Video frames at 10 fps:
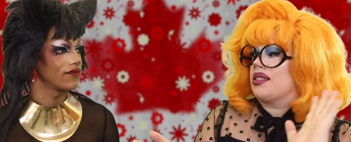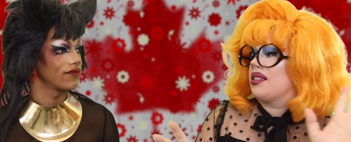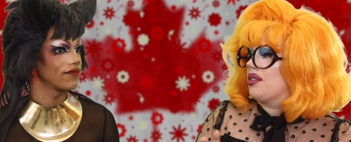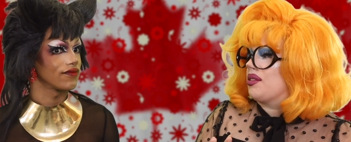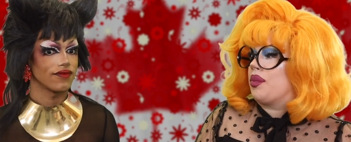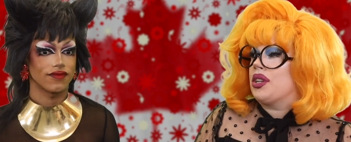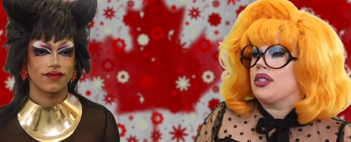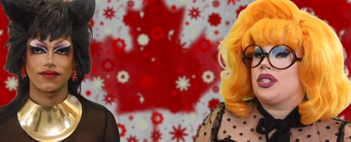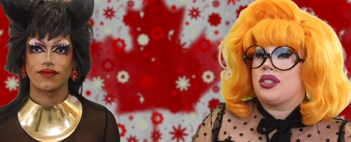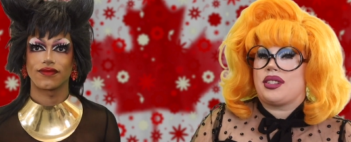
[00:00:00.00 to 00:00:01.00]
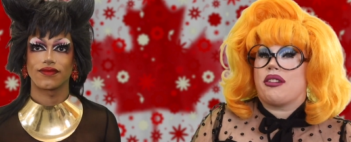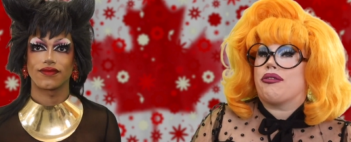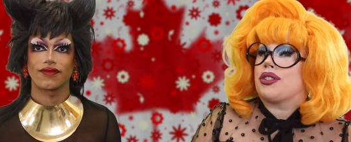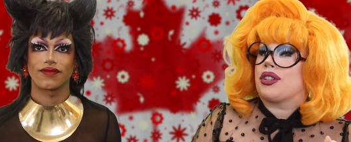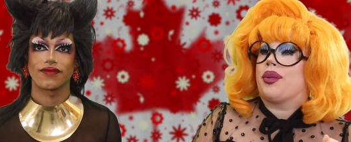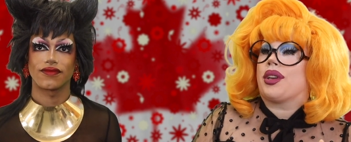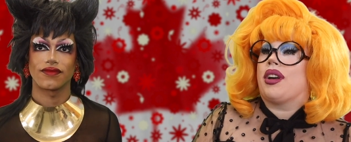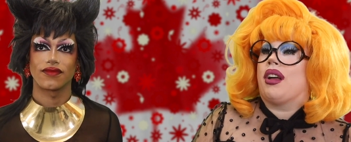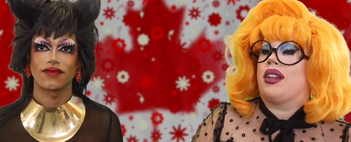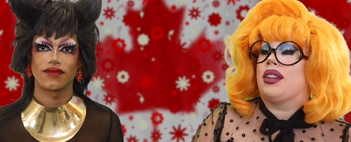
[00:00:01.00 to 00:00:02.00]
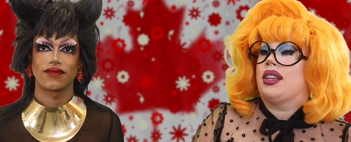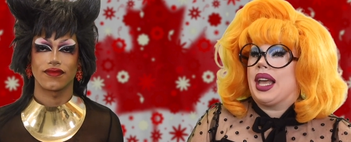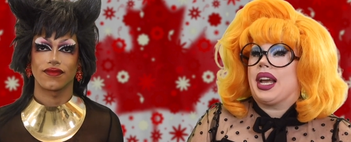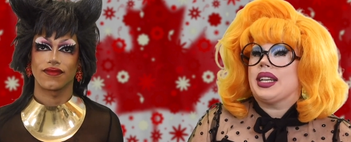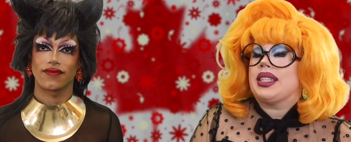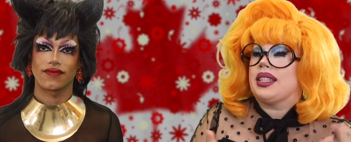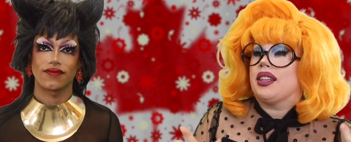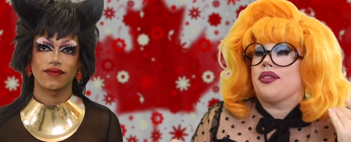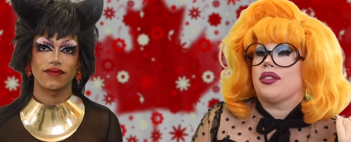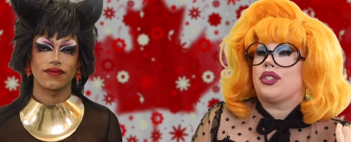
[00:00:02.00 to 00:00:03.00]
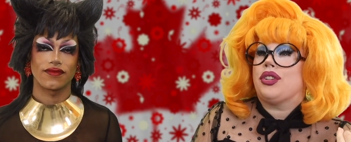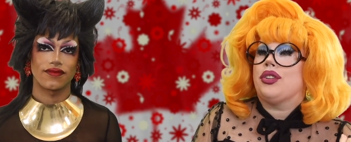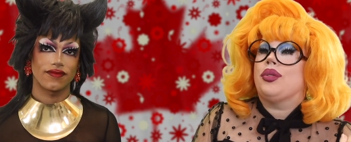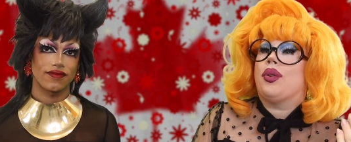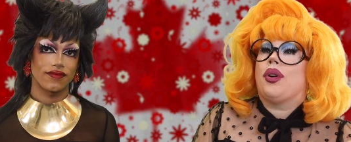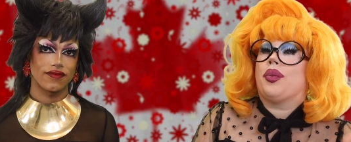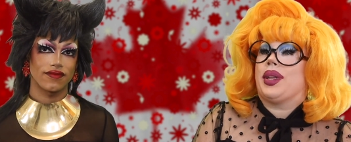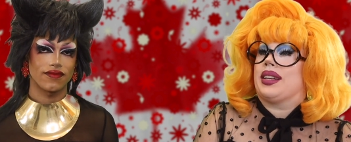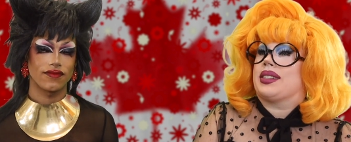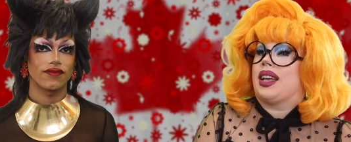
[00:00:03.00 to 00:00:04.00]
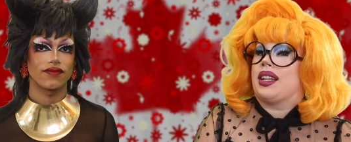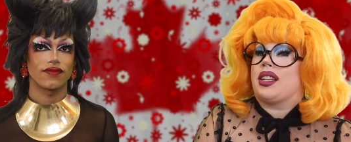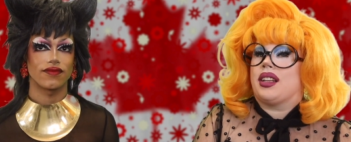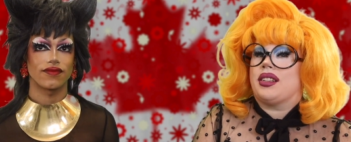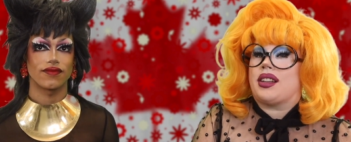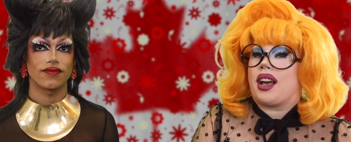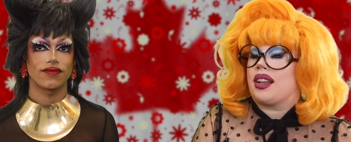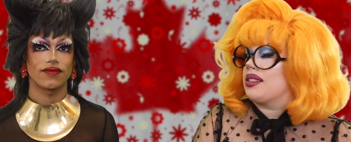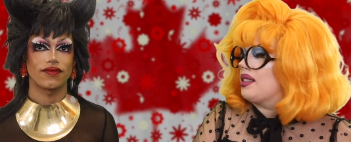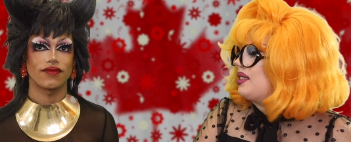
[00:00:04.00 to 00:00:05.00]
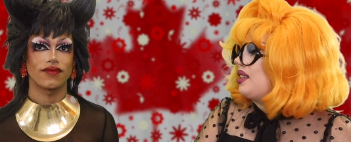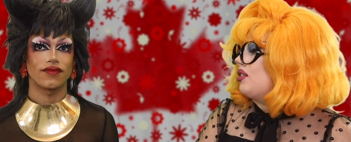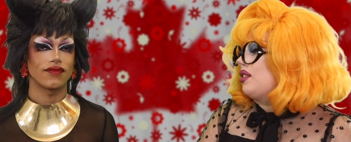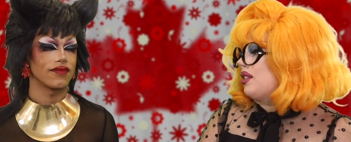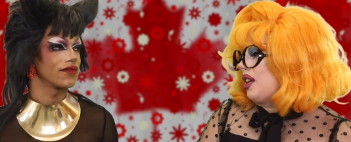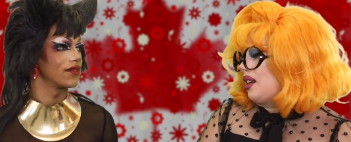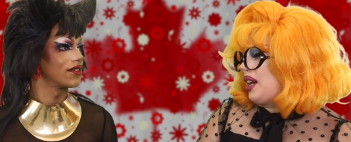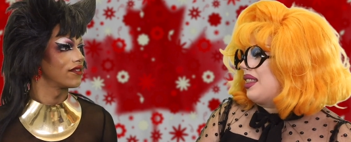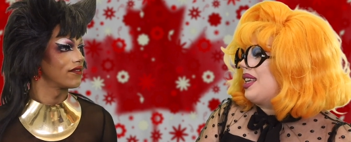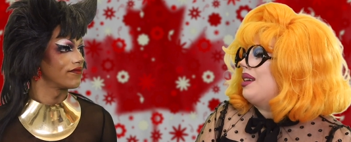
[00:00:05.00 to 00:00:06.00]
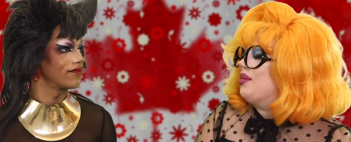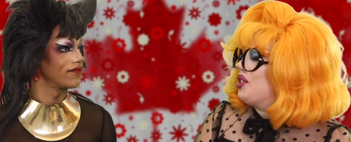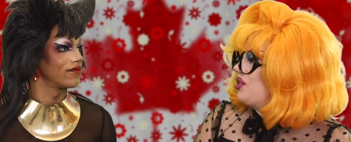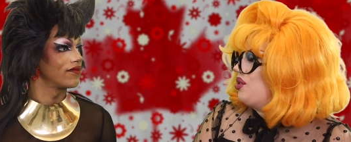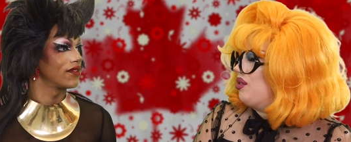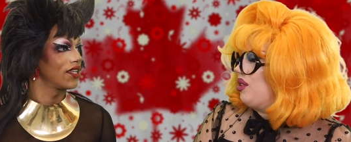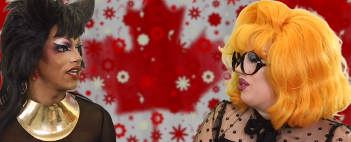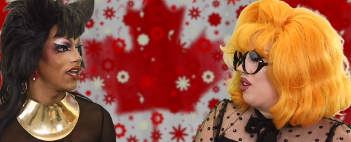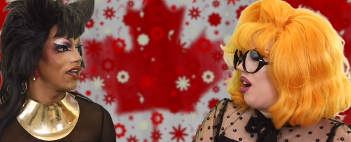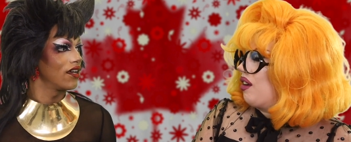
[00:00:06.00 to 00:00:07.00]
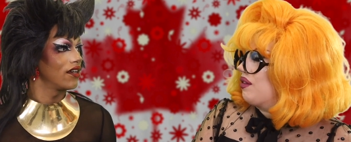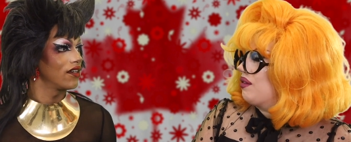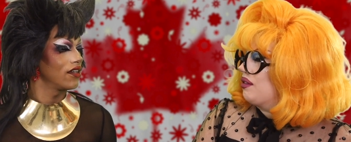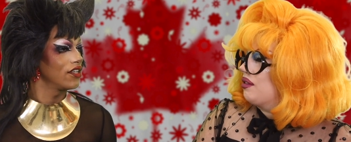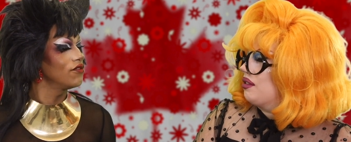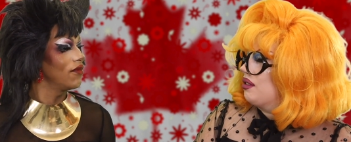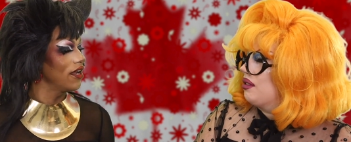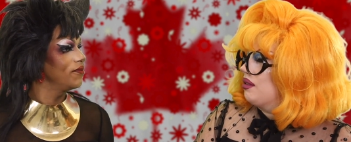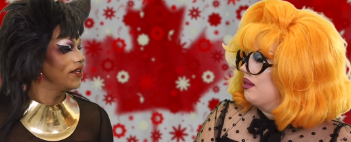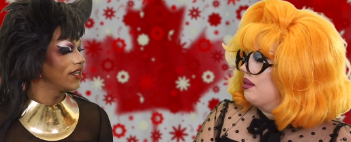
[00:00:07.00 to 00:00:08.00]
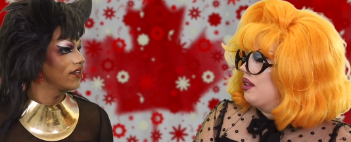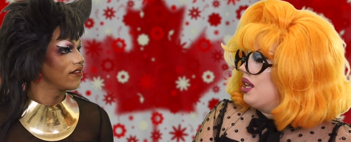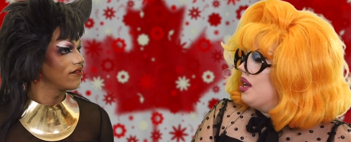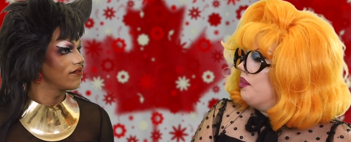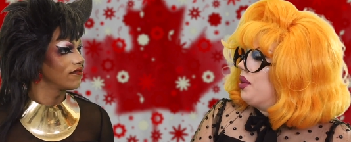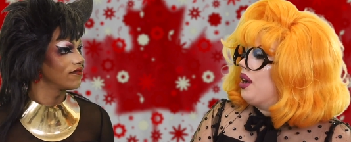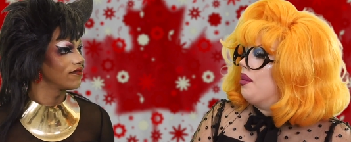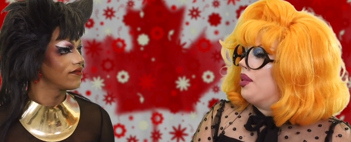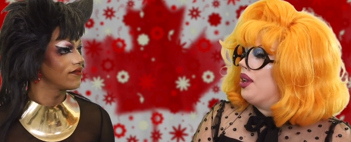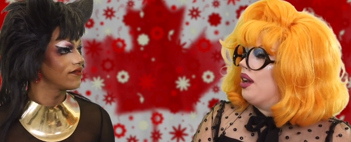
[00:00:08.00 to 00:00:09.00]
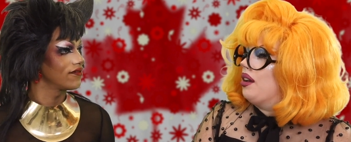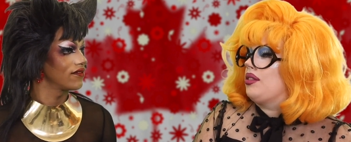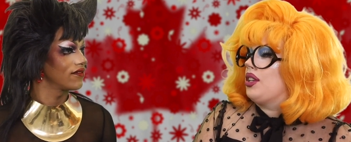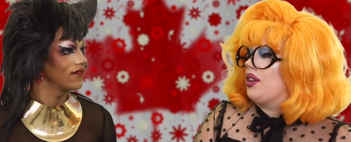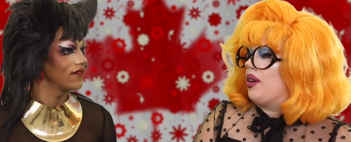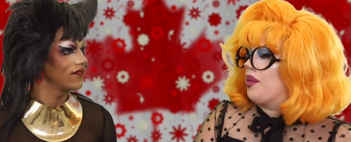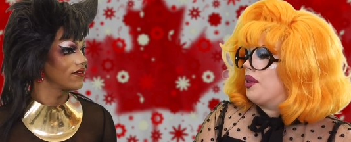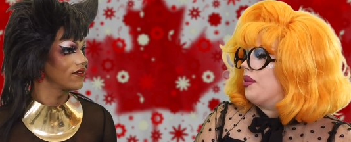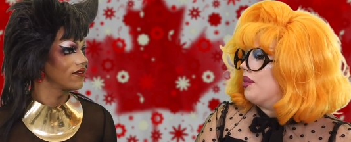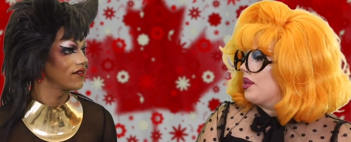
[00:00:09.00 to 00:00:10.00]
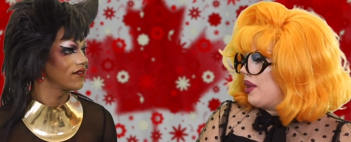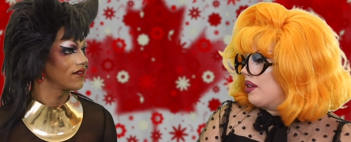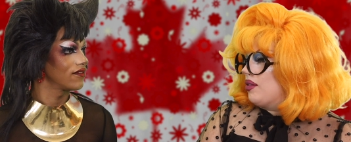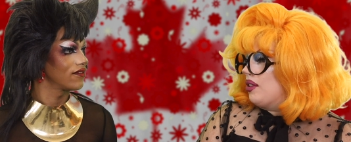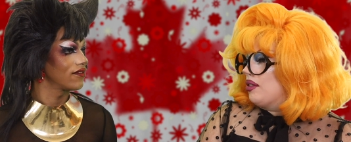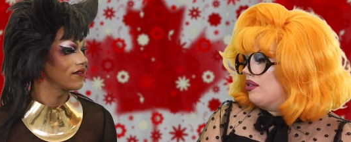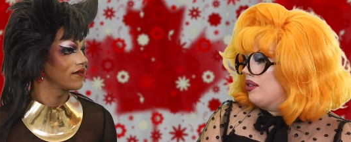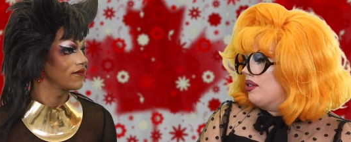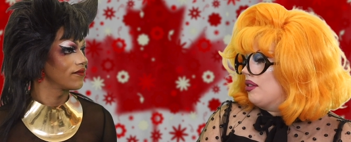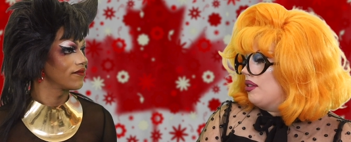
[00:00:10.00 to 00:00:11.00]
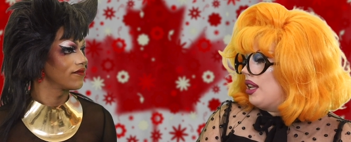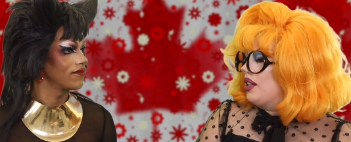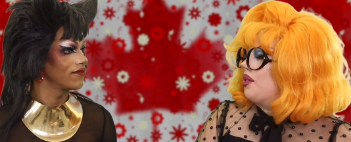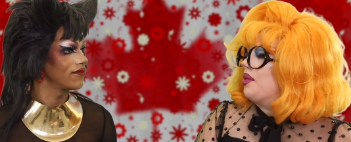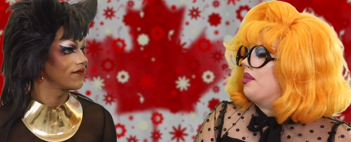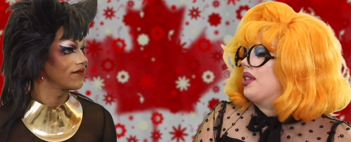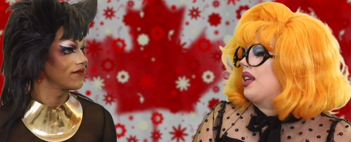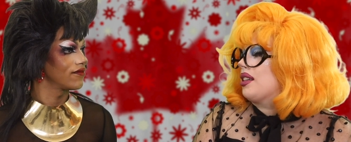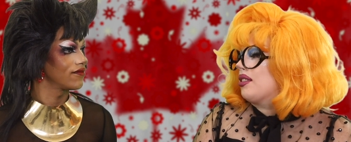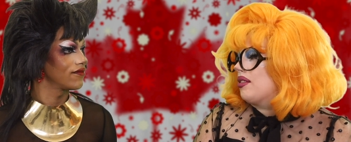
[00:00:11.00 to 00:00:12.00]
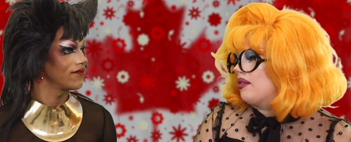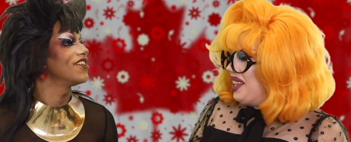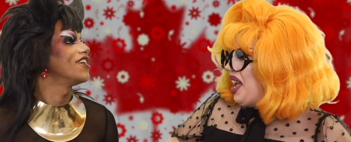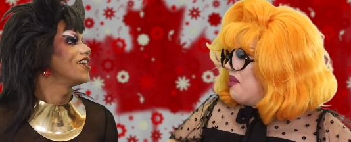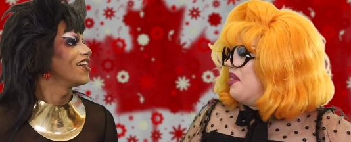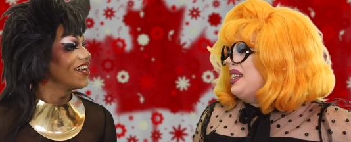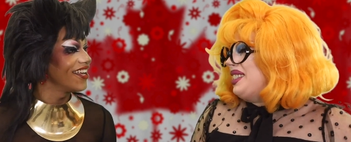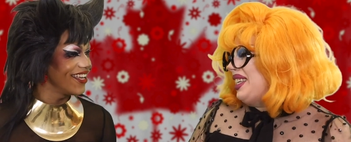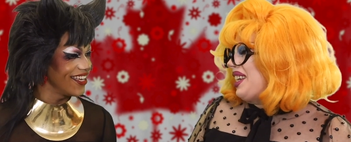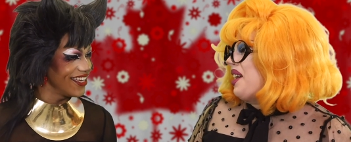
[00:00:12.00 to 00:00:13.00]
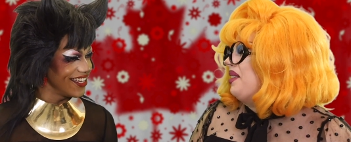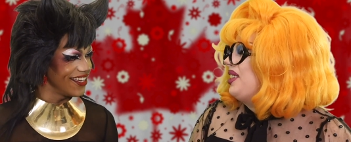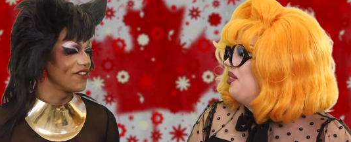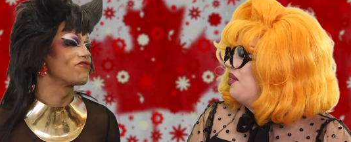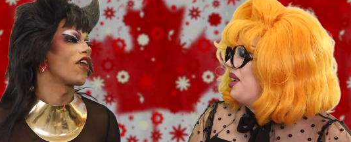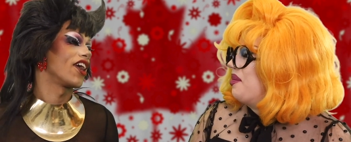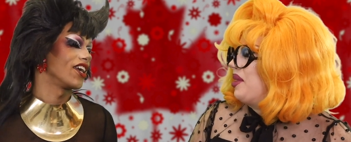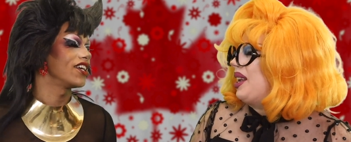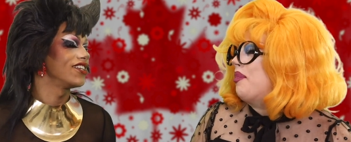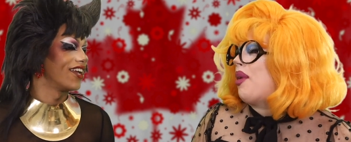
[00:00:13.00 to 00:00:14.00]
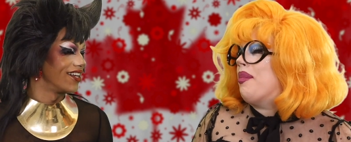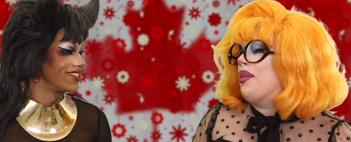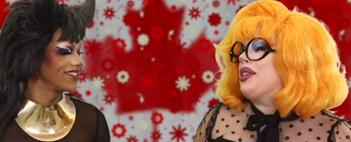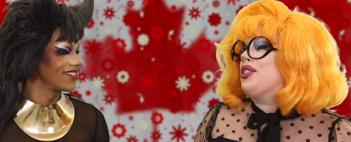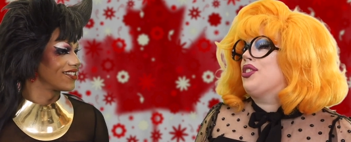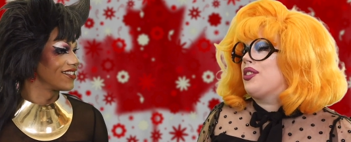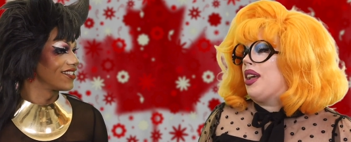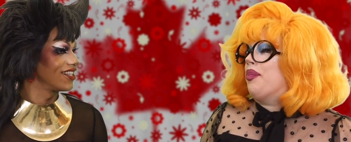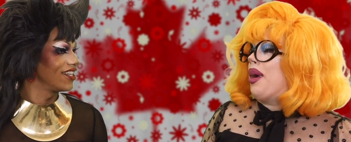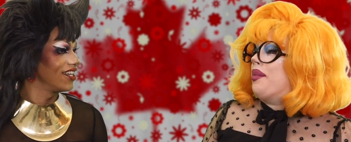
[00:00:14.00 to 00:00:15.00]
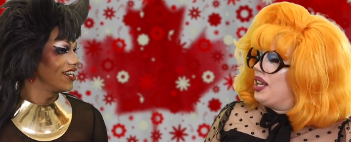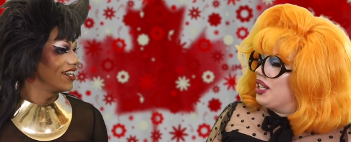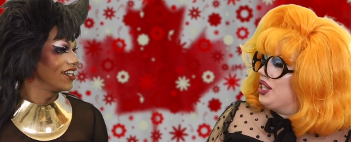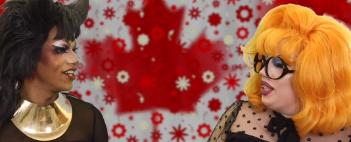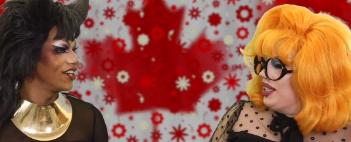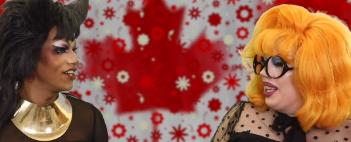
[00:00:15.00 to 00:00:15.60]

Speaker 1: because there's weird stuff was going on and i stayed there for two whole weeks and not a single thing i think mm. i'm just too closed off you might be but i but you know i want to be respectful and i don't want to be like I want to think out. You know right. what I mean? I yeah. probably probably a good